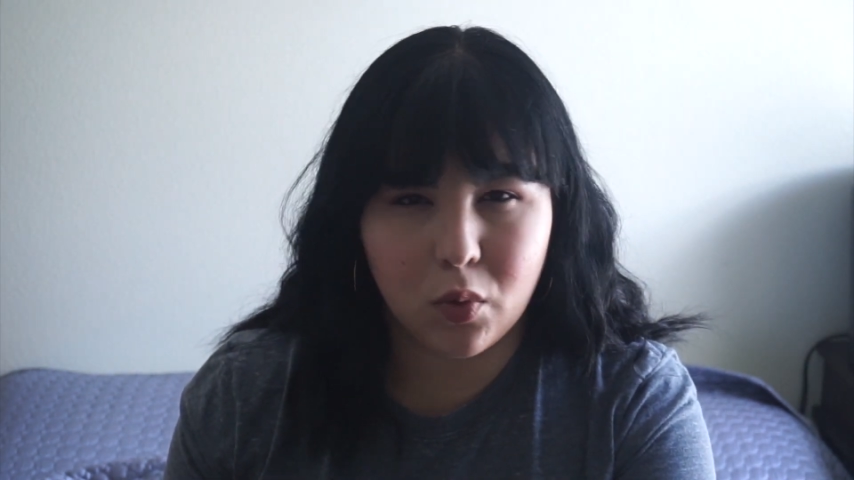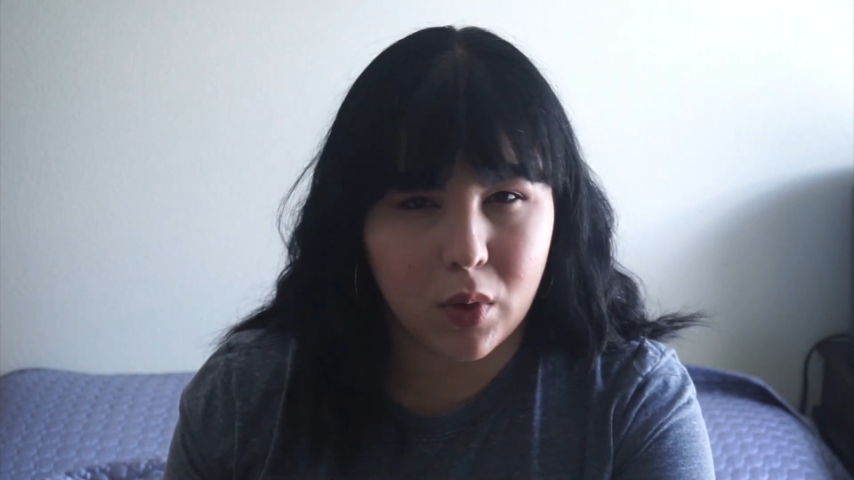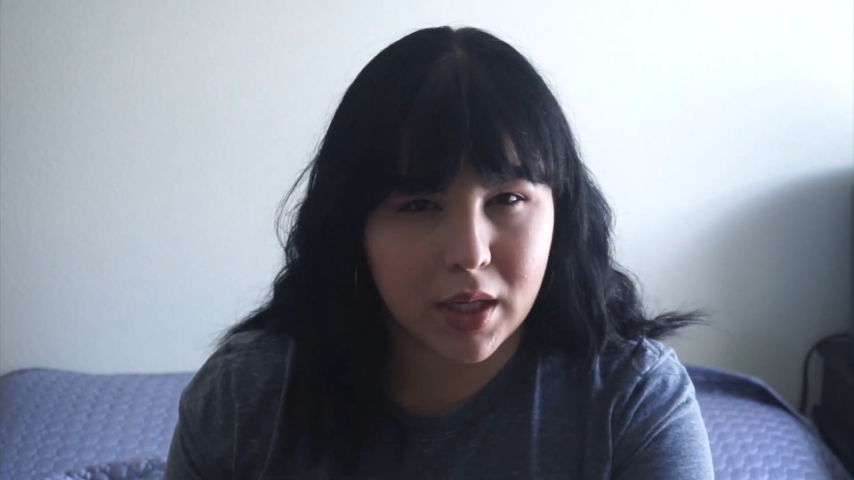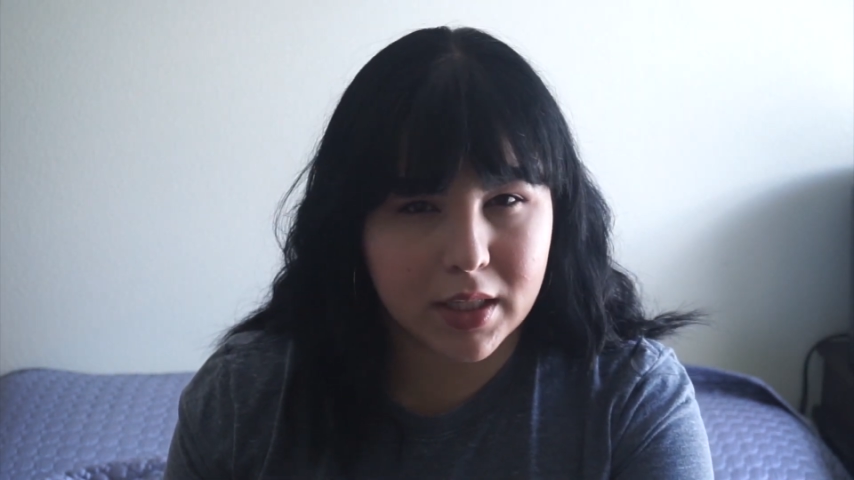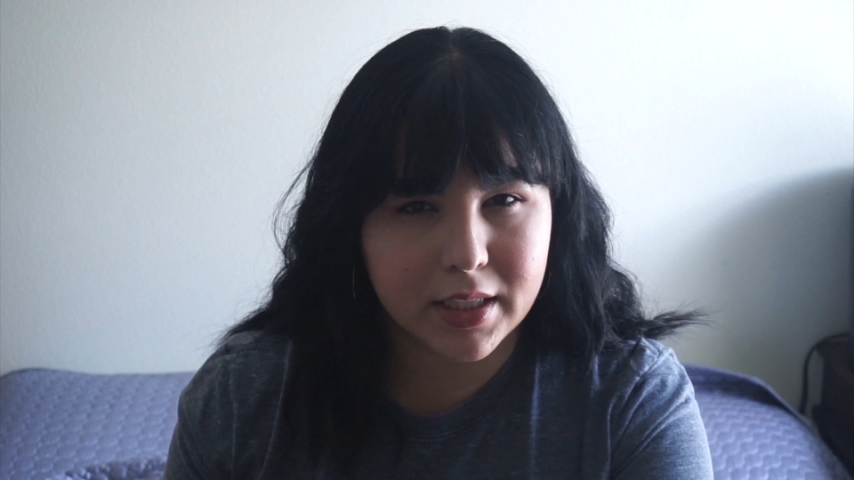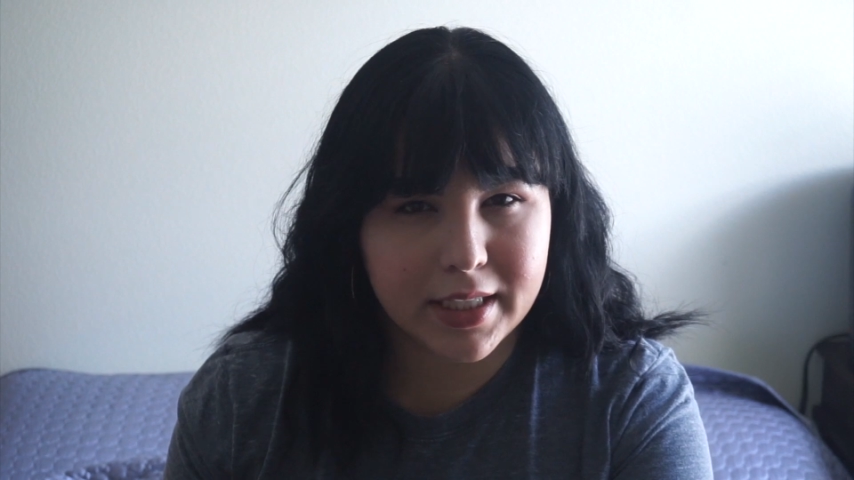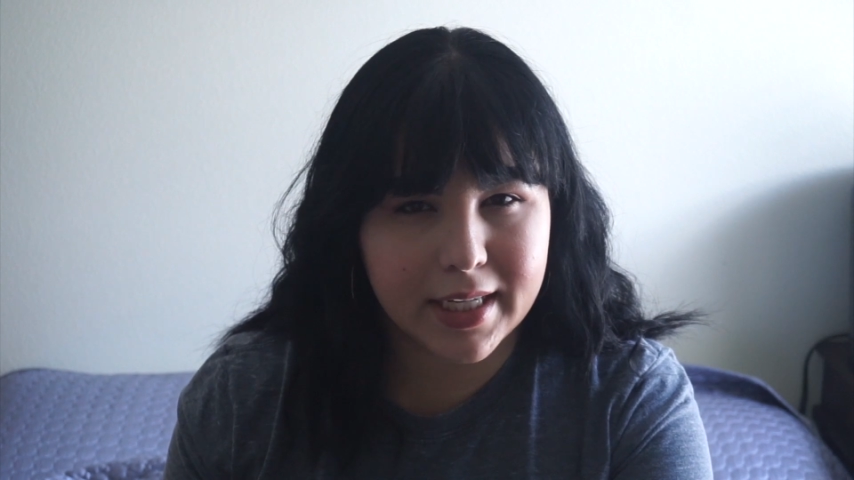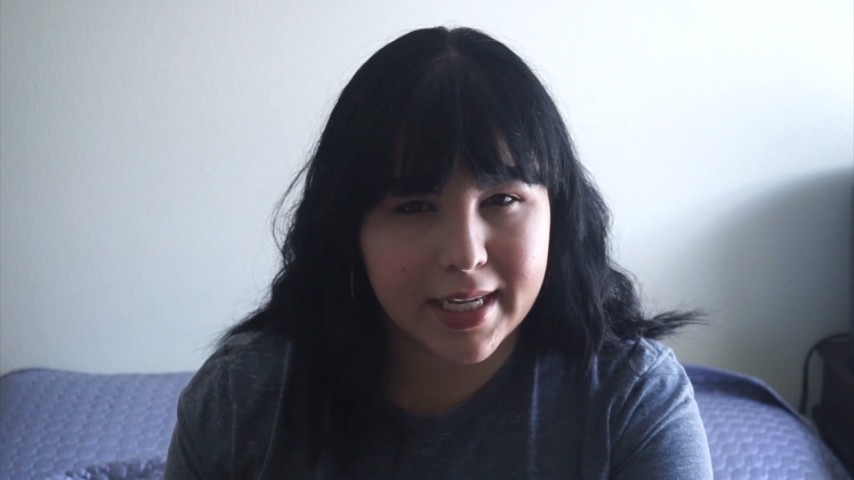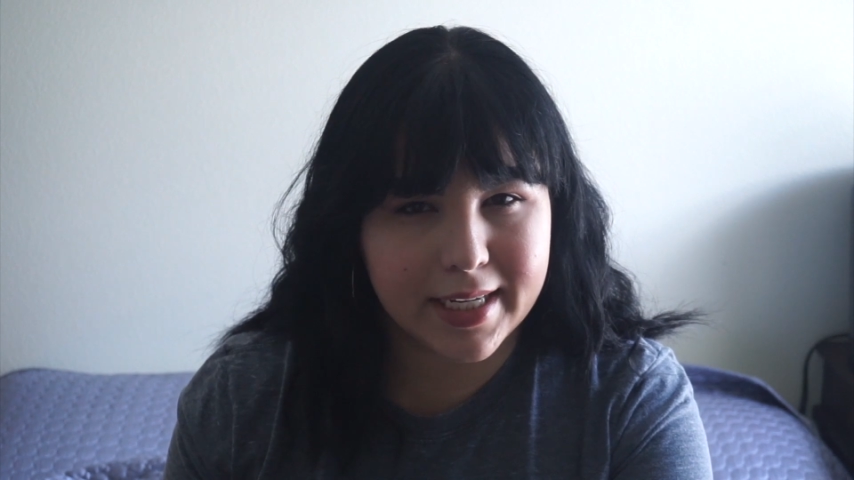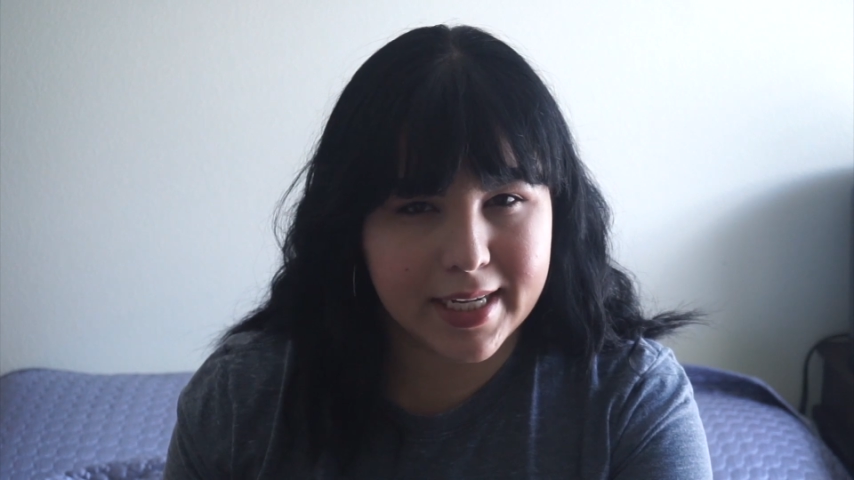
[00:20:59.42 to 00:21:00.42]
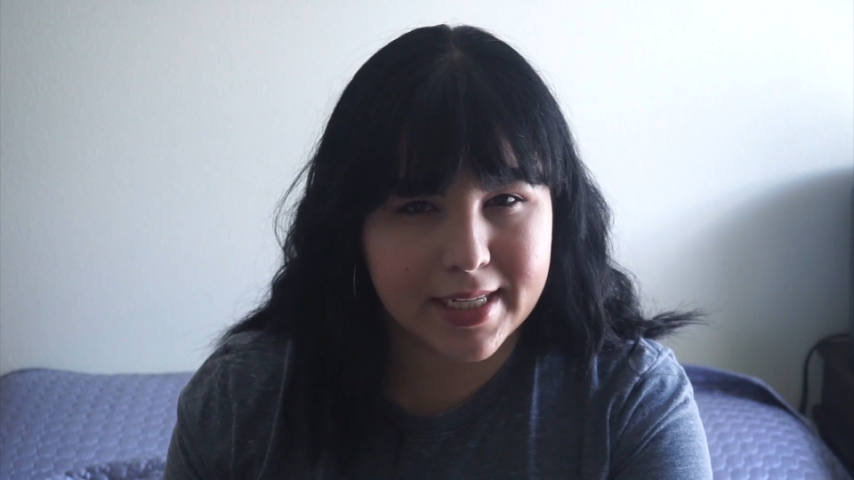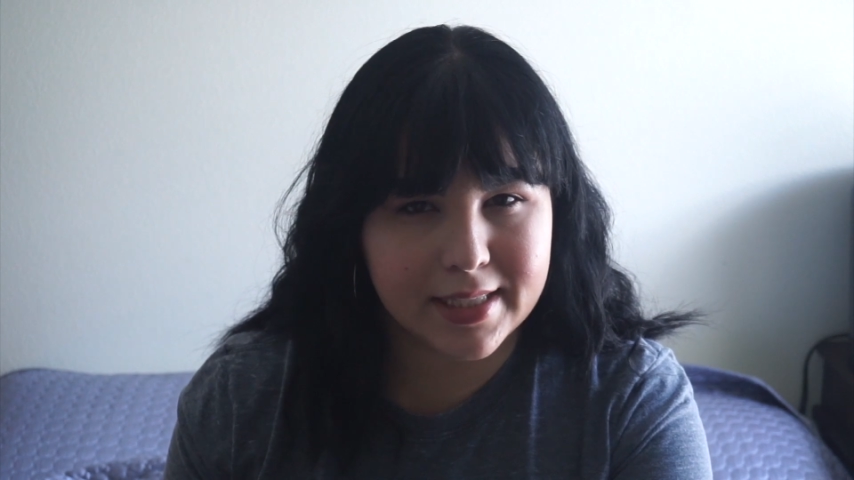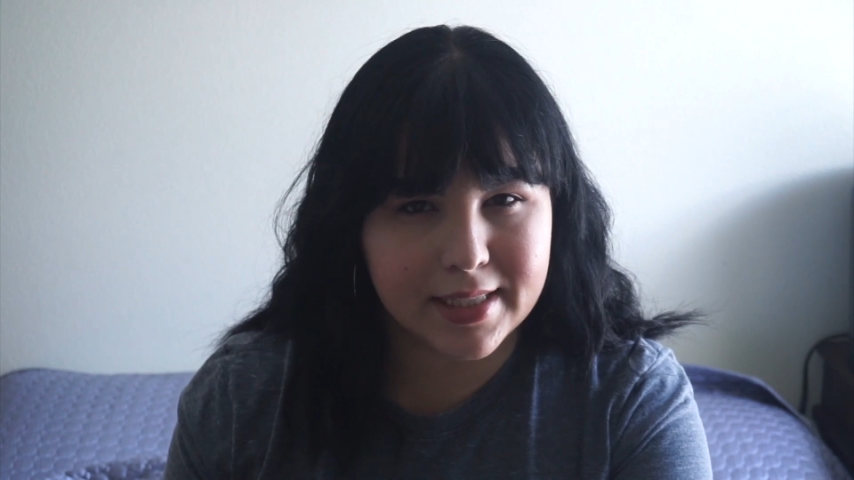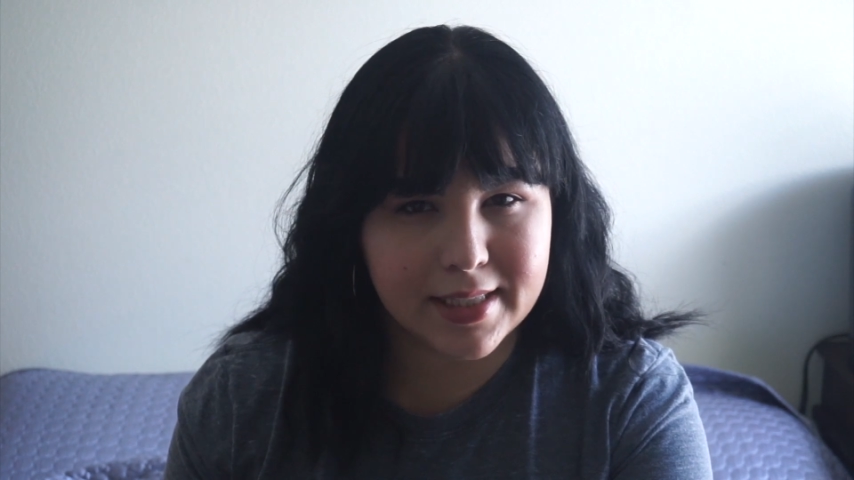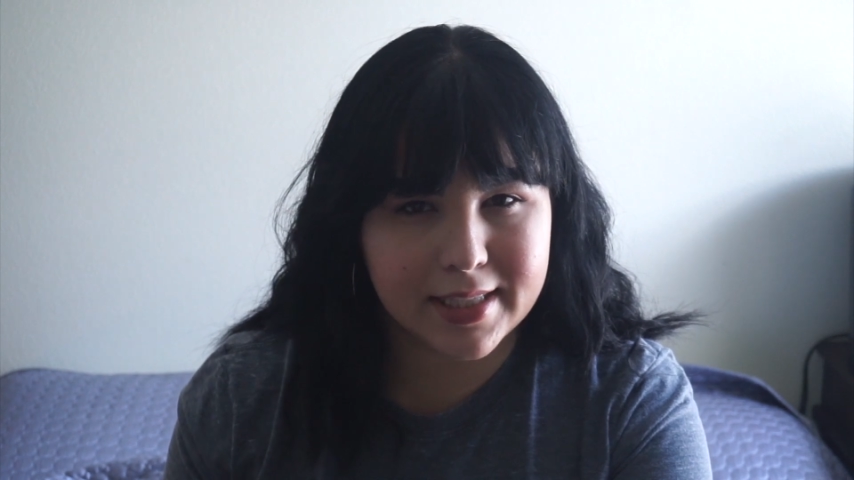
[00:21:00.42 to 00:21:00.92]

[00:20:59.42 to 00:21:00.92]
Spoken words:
quality, I guess,